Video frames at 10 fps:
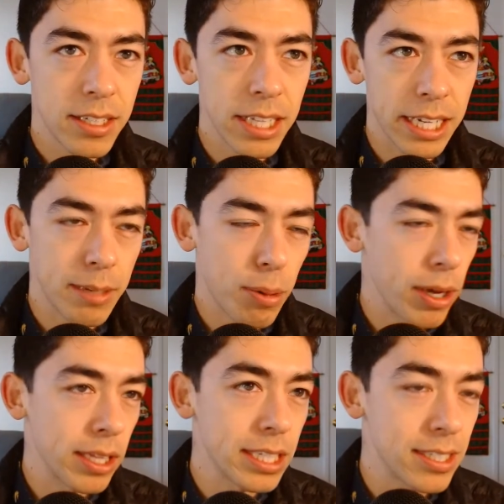like
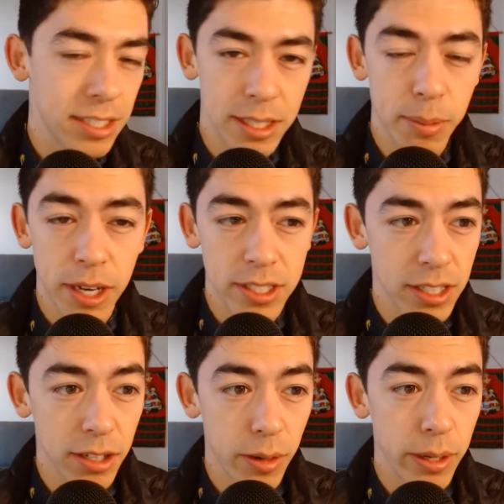probably at least 60 bucks
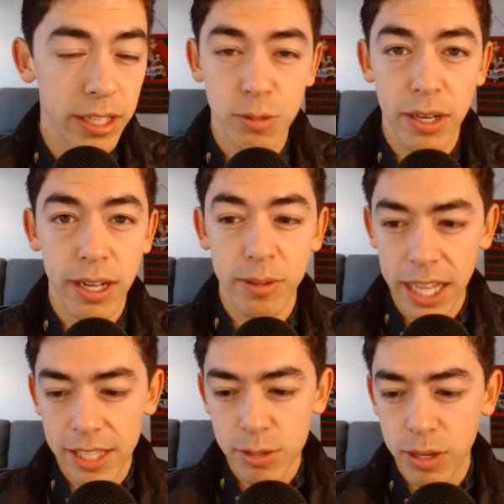on the low end is what I would
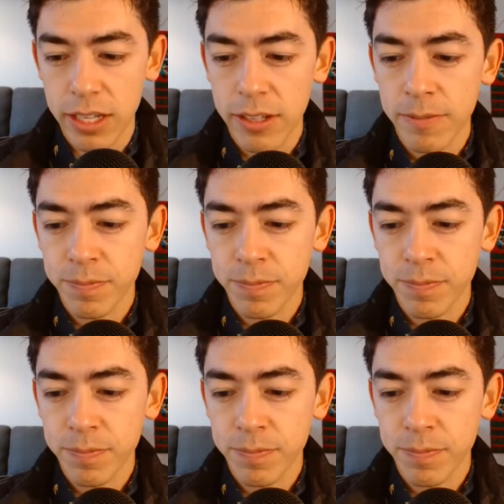guess, right?